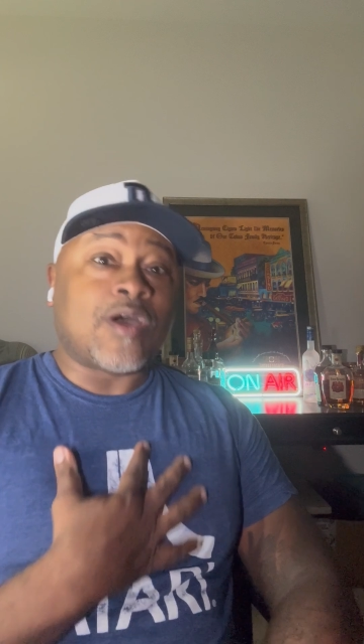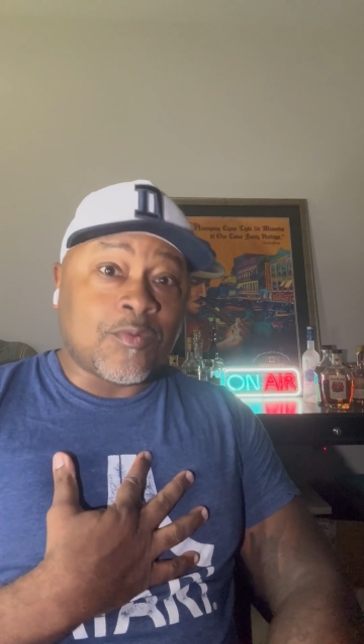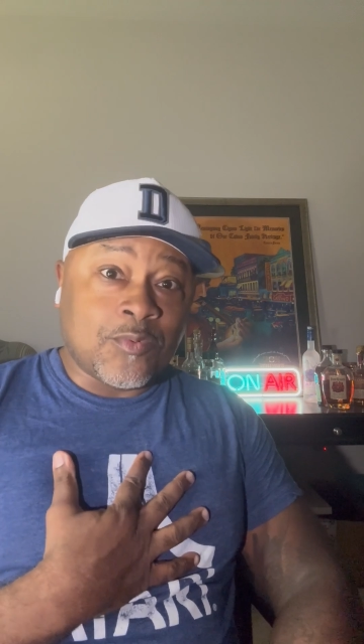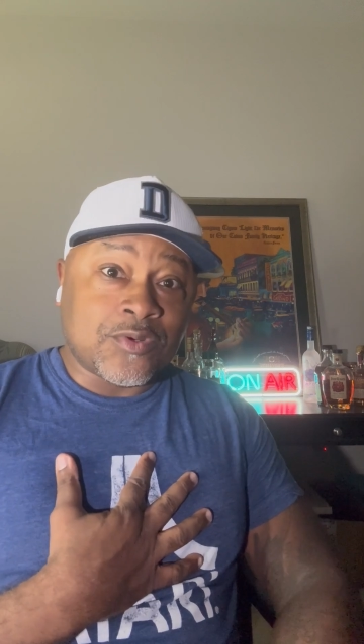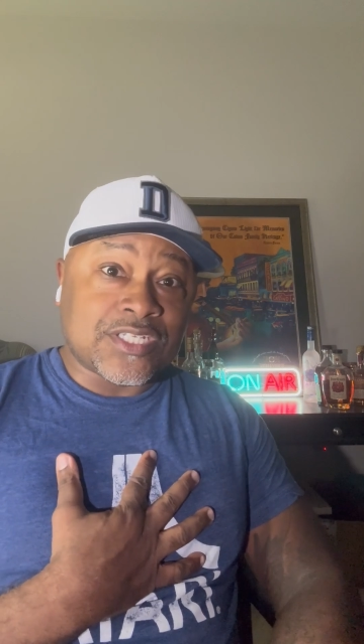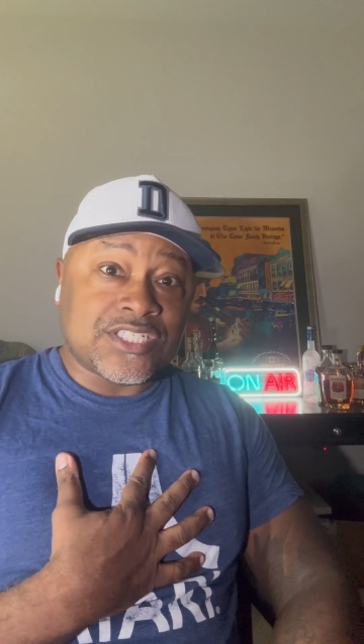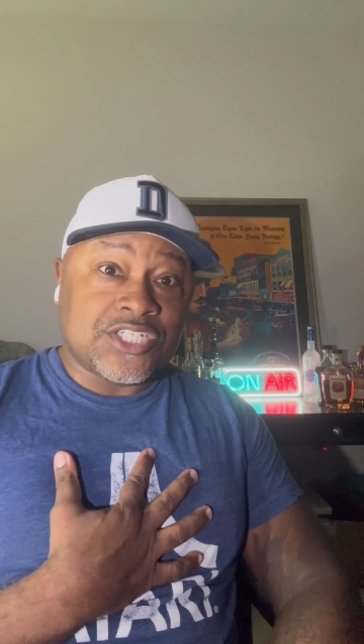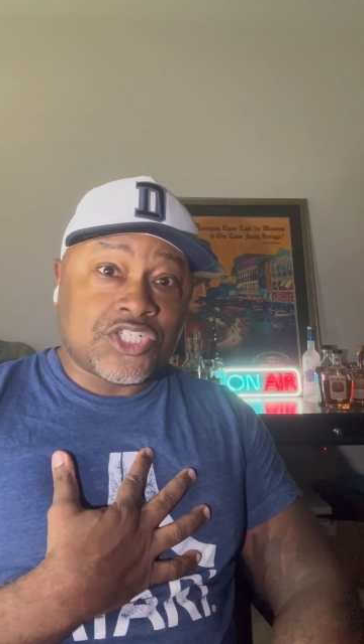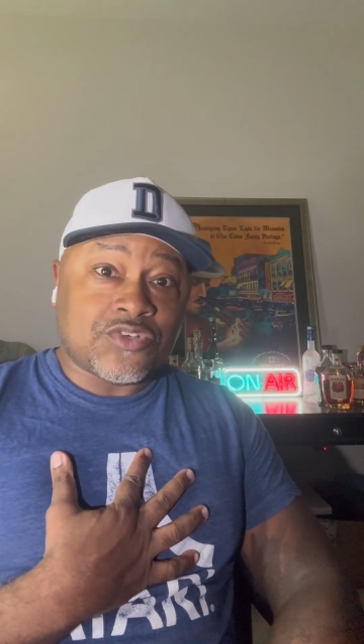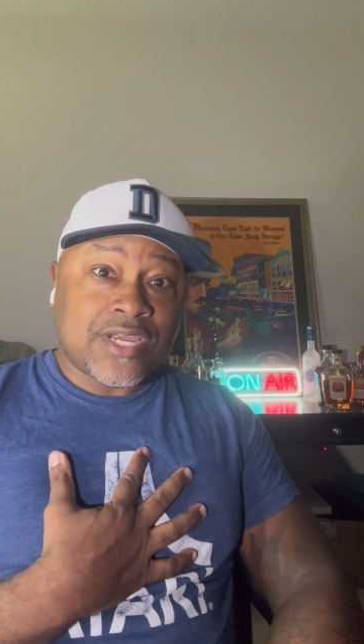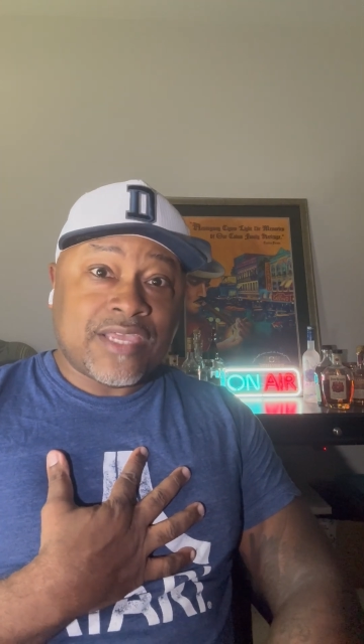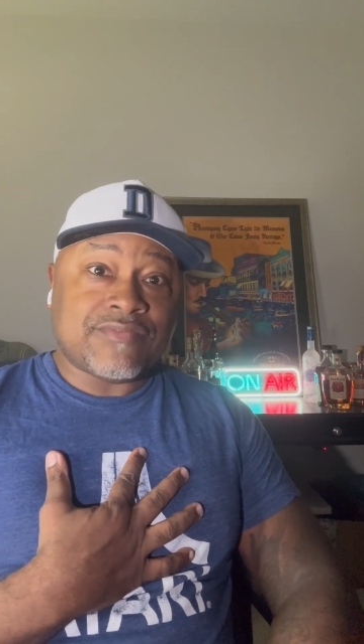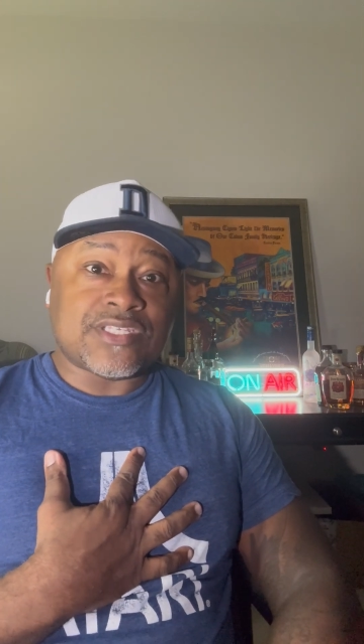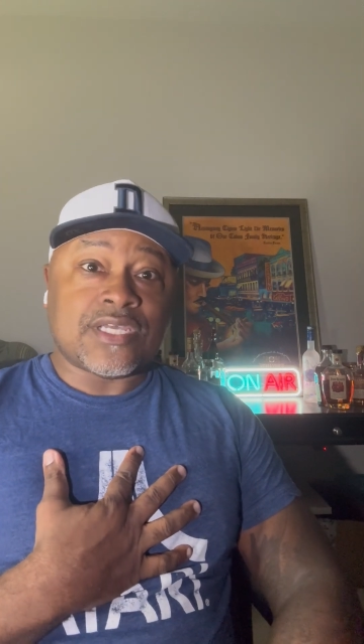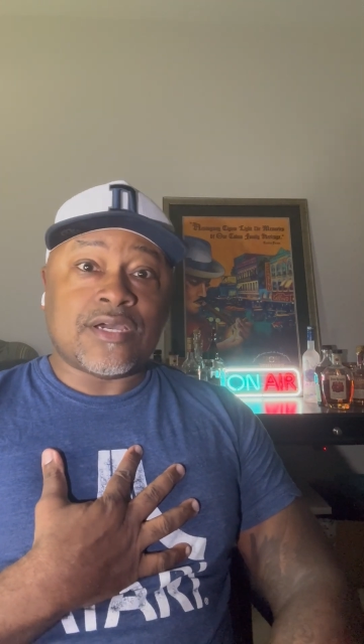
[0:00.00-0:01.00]
I want to see
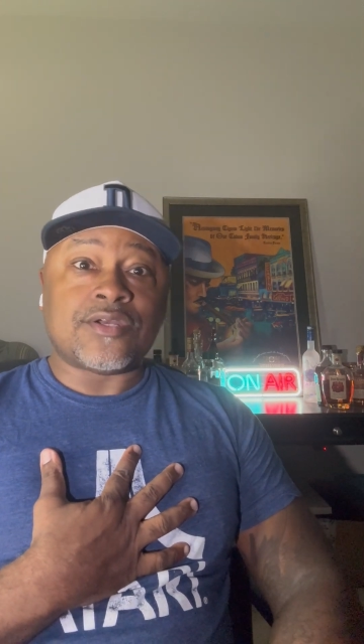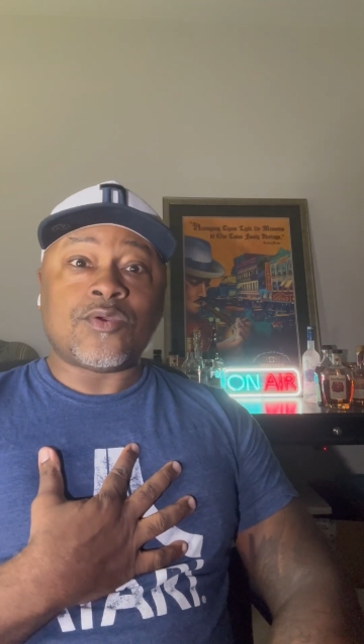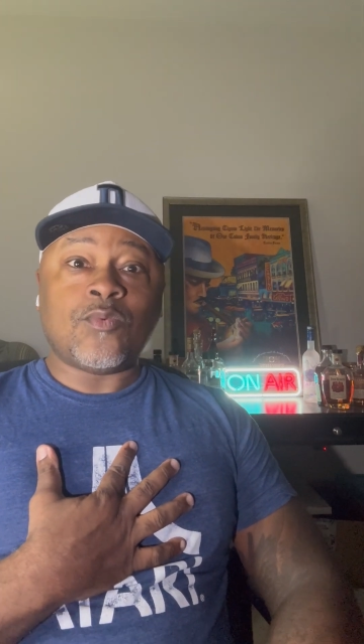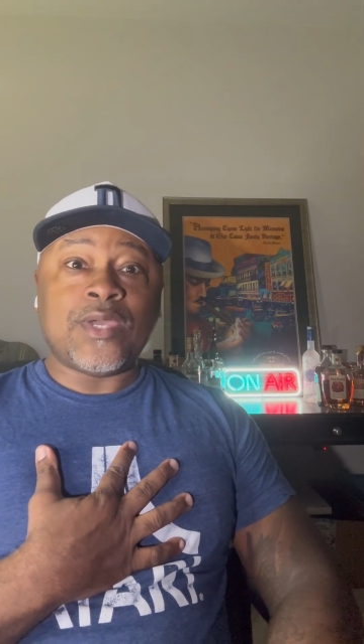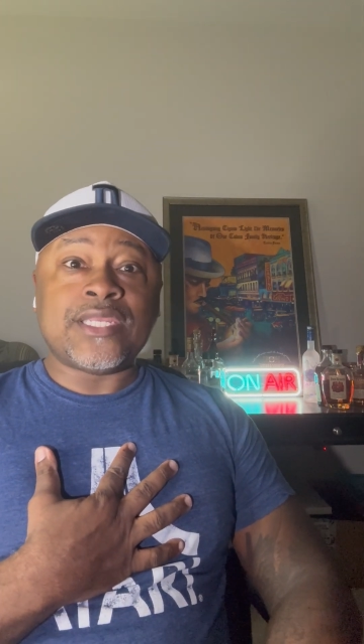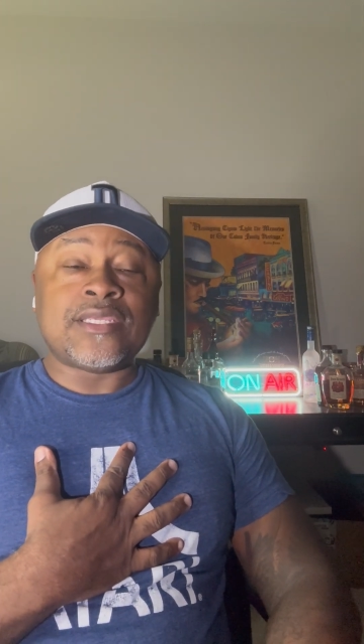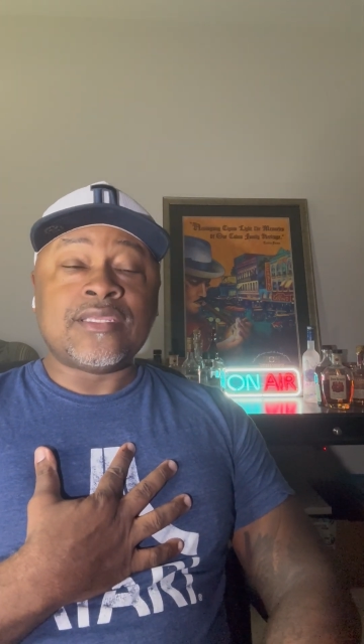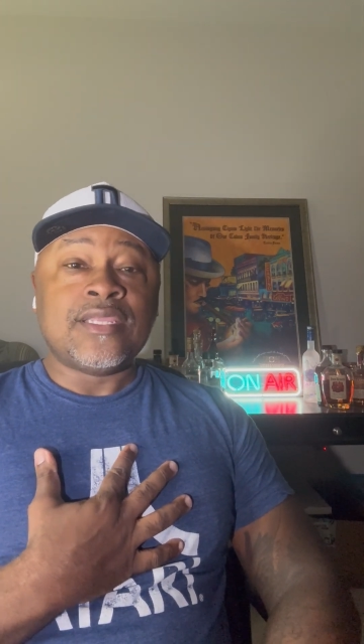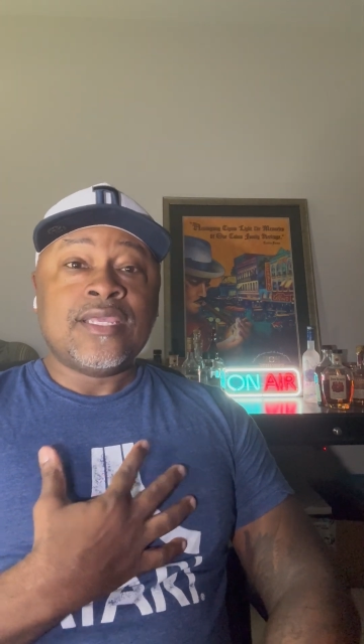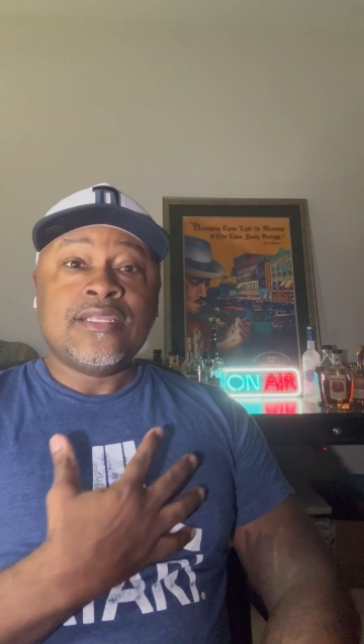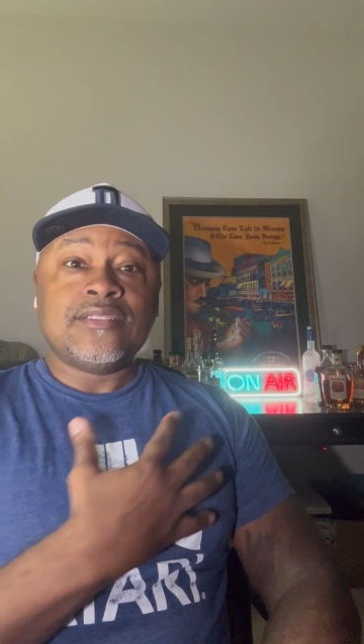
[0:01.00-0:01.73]
Travis Hunter win it,